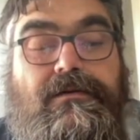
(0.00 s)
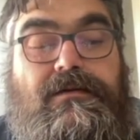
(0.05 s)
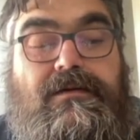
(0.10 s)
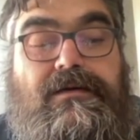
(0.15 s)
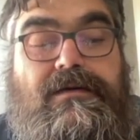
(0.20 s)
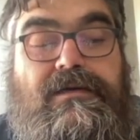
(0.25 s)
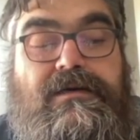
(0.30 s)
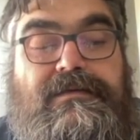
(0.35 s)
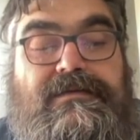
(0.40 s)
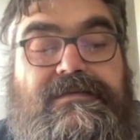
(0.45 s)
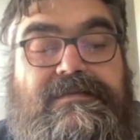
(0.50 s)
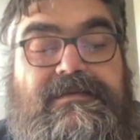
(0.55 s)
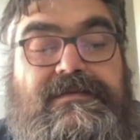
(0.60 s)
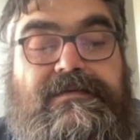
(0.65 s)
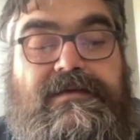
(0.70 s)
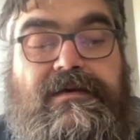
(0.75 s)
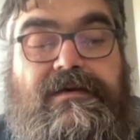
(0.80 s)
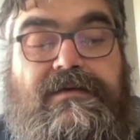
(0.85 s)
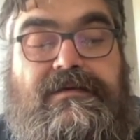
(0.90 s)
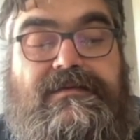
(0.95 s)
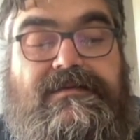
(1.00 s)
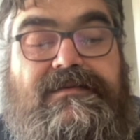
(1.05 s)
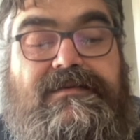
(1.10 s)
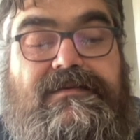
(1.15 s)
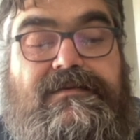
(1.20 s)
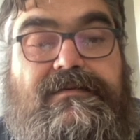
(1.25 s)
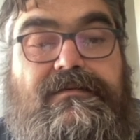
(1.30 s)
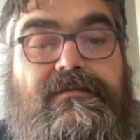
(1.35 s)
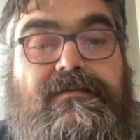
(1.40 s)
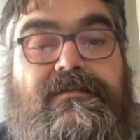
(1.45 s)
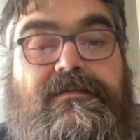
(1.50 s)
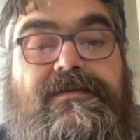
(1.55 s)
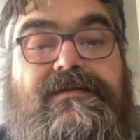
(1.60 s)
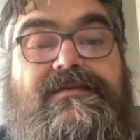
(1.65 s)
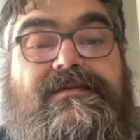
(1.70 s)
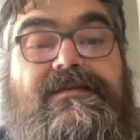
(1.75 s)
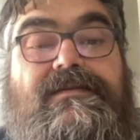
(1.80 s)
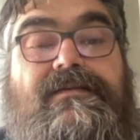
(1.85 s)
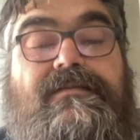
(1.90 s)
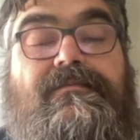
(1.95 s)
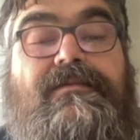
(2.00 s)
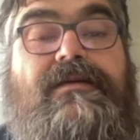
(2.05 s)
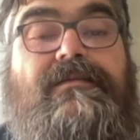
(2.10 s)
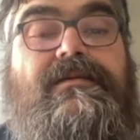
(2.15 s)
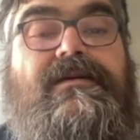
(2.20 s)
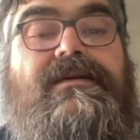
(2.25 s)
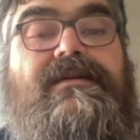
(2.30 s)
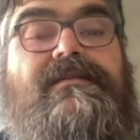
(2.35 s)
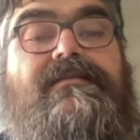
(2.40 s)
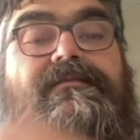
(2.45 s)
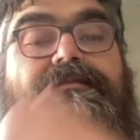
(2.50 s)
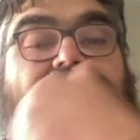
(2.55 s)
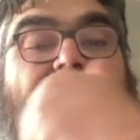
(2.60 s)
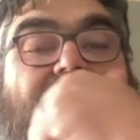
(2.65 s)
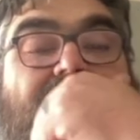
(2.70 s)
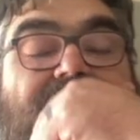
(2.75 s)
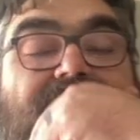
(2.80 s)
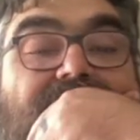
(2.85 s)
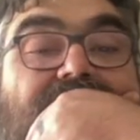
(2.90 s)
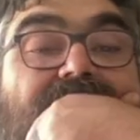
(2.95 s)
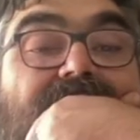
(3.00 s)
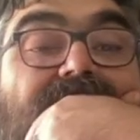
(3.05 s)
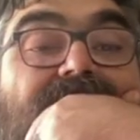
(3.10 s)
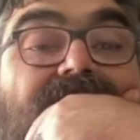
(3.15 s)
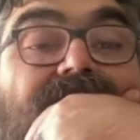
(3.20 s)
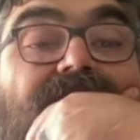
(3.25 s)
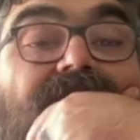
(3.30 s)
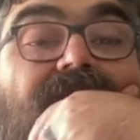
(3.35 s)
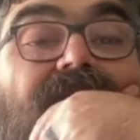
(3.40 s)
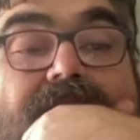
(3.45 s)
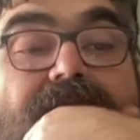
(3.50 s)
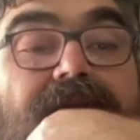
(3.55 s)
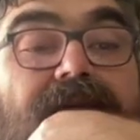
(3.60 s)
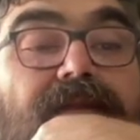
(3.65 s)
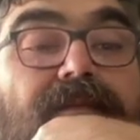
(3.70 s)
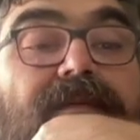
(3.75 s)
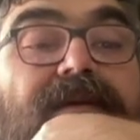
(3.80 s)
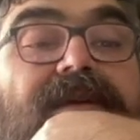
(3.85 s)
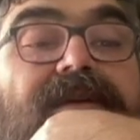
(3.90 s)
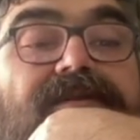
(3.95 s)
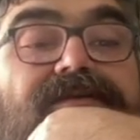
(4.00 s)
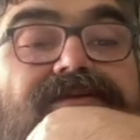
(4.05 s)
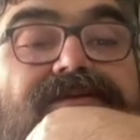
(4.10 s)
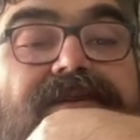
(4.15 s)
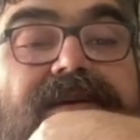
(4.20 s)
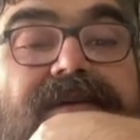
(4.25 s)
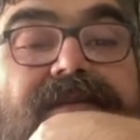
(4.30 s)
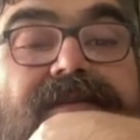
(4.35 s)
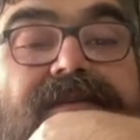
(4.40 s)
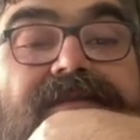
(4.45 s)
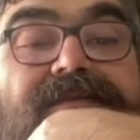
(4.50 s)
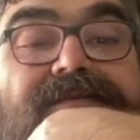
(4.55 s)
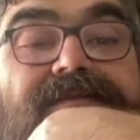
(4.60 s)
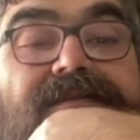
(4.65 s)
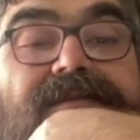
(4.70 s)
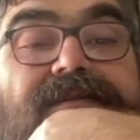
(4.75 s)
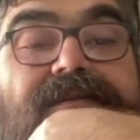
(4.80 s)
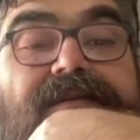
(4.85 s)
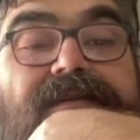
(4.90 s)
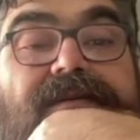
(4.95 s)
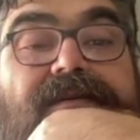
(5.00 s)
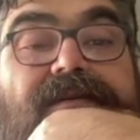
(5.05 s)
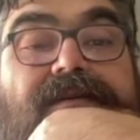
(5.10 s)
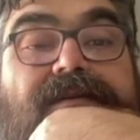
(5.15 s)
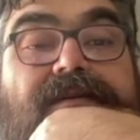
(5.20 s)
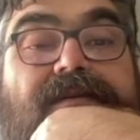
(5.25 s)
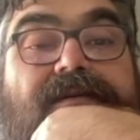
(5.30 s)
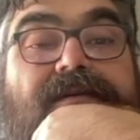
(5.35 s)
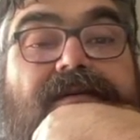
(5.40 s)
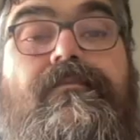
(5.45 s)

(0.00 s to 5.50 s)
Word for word: That sucks. Let me see. Maybe I can fix this. Okay, let me get Shaylin's in here.